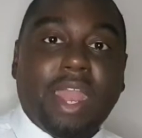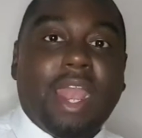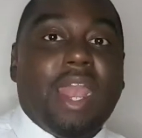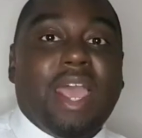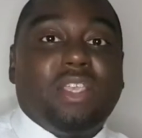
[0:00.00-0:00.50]

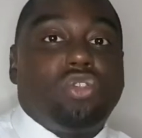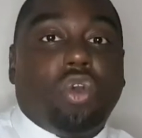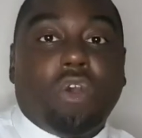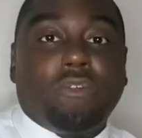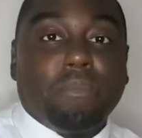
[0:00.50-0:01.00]
less
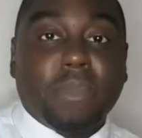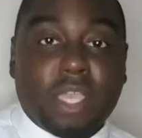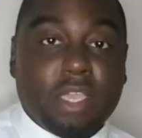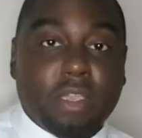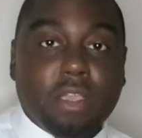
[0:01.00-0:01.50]
of
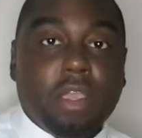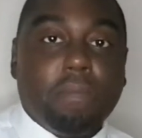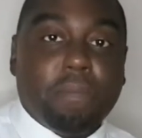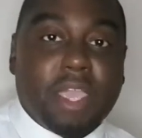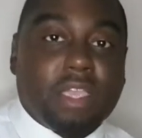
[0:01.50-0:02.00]
me
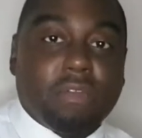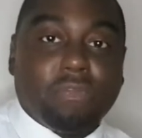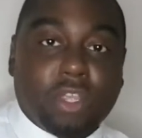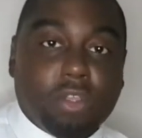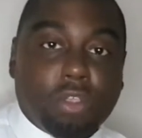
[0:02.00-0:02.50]
making
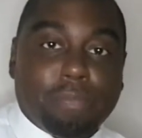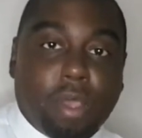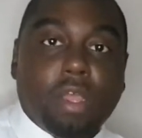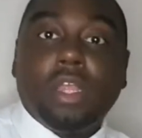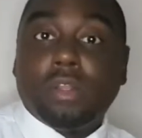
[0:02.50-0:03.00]
videos,
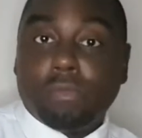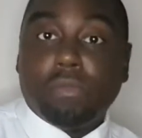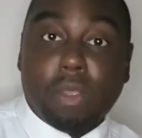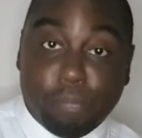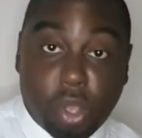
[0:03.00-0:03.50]
but
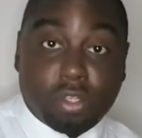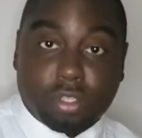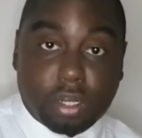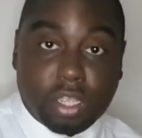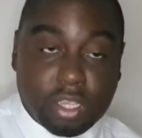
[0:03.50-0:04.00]
it
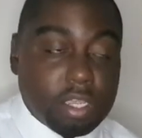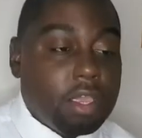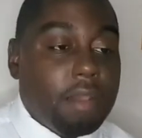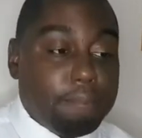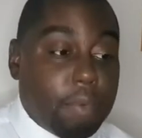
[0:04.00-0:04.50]
personally,
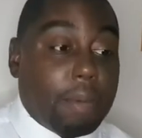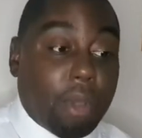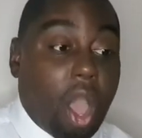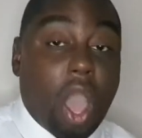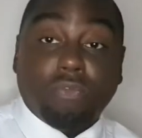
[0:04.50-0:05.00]

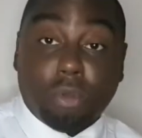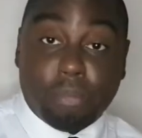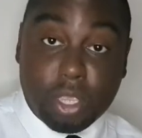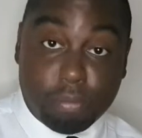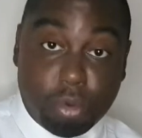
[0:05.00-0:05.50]
but other
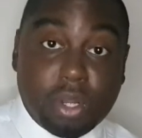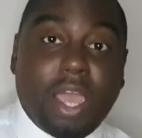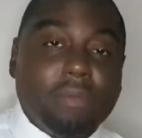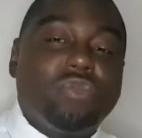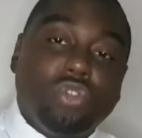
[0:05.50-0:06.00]
people,
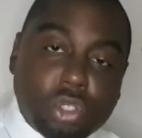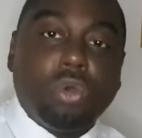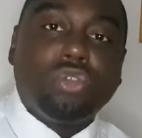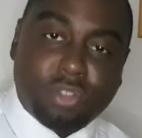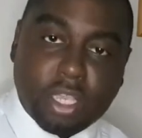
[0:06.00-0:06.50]
like,
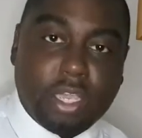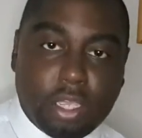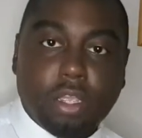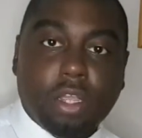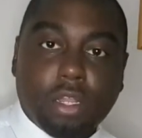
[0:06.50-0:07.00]
you'll see
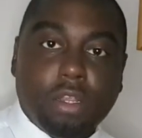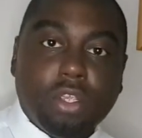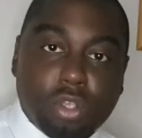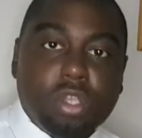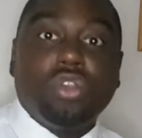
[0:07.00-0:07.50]
it.
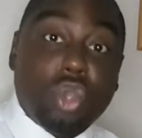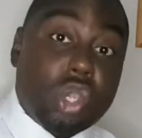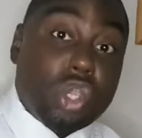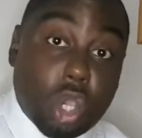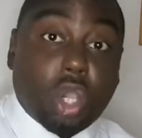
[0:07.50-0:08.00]

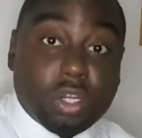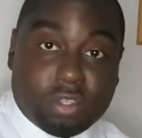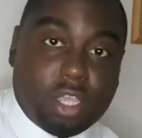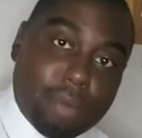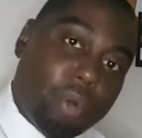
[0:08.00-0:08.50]
You're going to
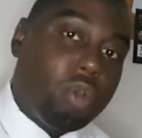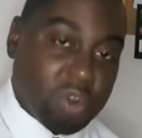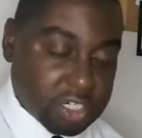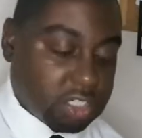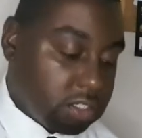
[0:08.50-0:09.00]
see the
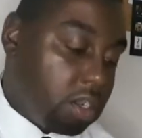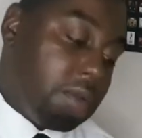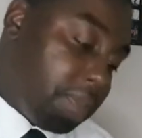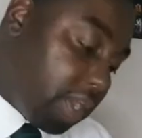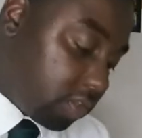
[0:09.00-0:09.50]
progression.
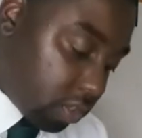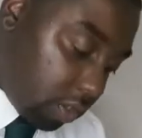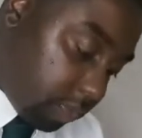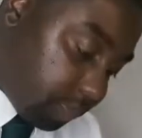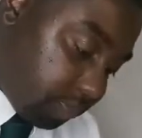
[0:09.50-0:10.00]
But let's
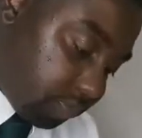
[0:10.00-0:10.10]
go.